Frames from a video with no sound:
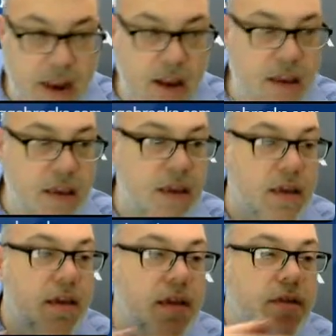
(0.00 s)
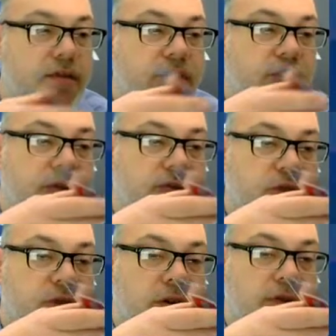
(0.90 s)
Green for
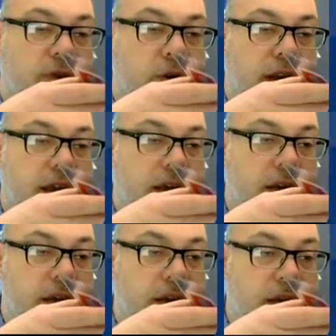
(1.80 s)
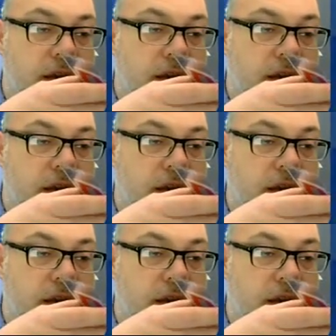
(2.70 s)
Joe Cirillo at 40.